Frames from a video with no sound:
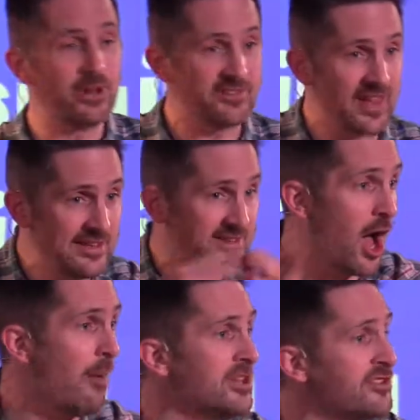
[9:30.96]
but he's
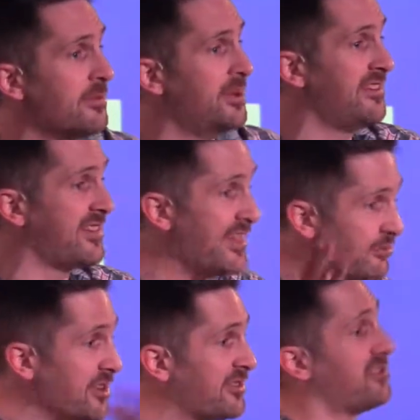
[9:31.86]
coming to them and he's saying
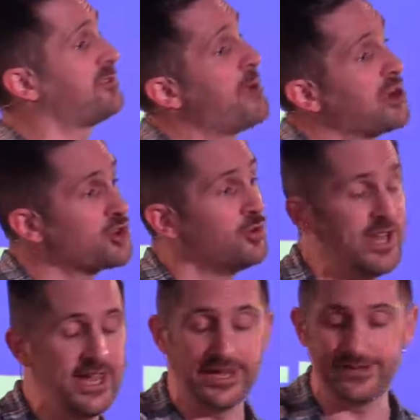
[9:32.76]
there is a special
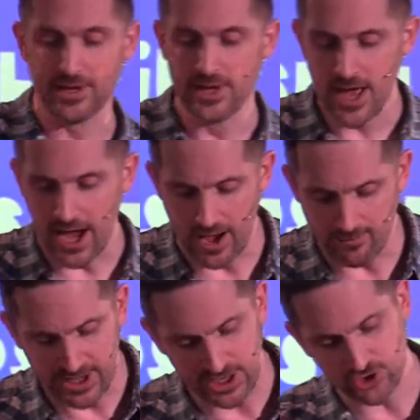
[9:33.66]
need
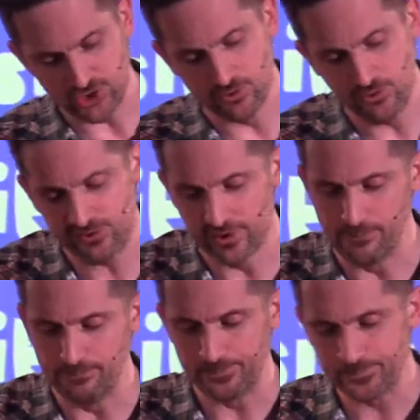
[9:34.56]
in
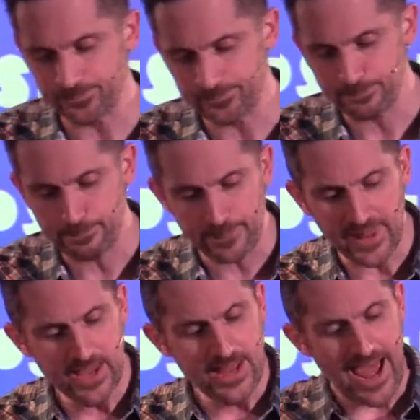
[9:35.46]
Jerusalem.
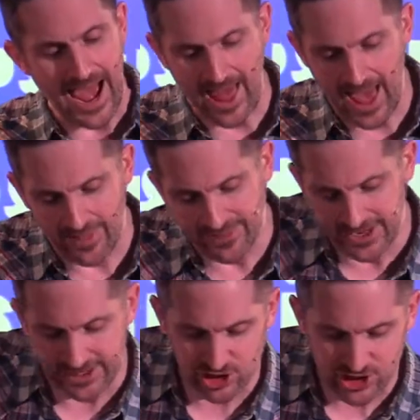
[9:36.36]
And
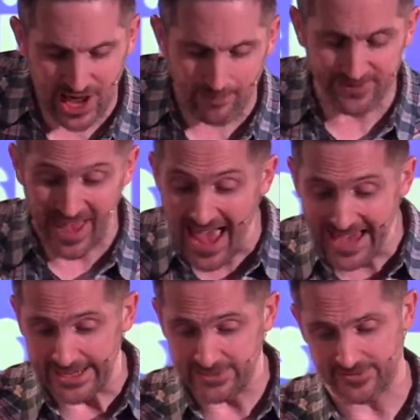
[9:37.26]
then in chapter
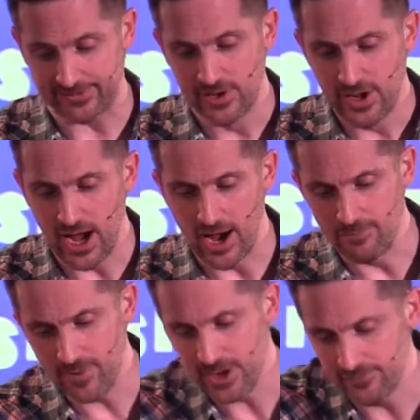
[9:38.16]
8
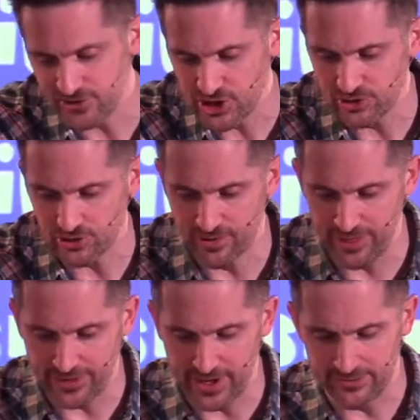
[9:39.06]
of 2
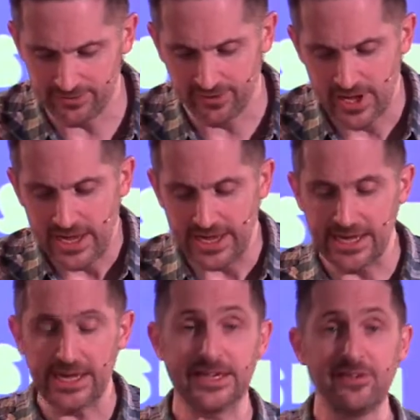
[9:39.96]
Corinthians,
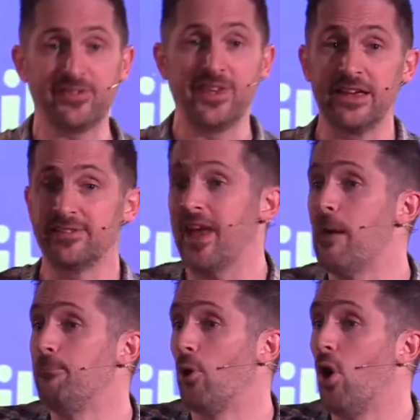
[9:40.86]
he gives the
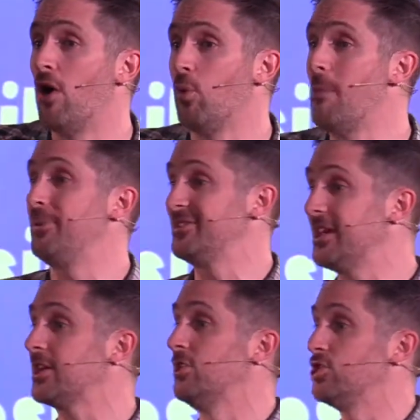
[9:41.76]
example of one
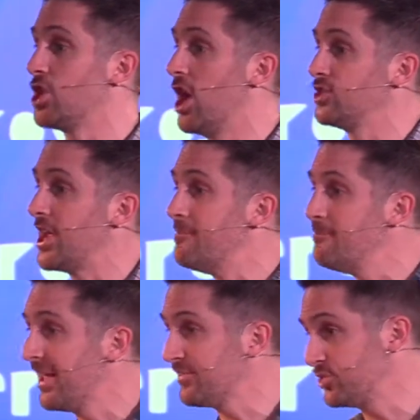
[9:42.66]
particular church
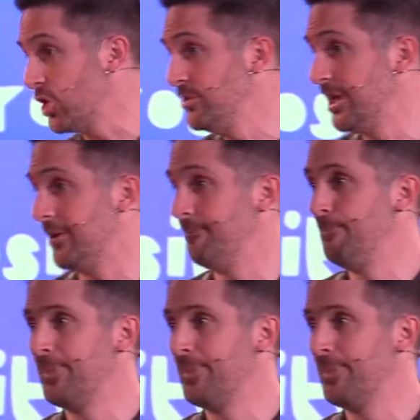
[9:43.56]
in Macedonia.